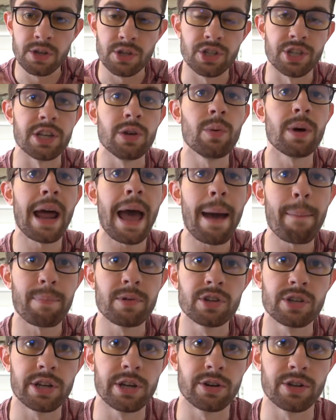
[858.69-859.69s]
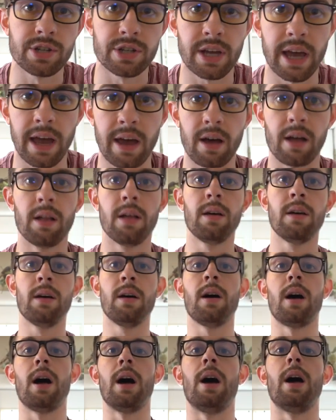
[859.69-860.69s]
see what happens to your scale
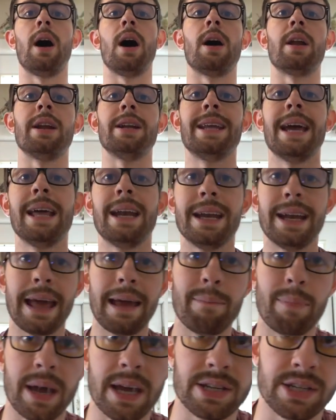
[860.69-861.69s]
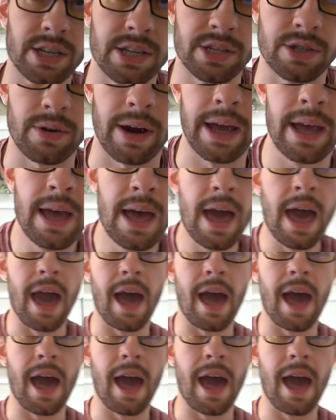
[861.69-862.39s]
on, on a day-to-day -day basis, right?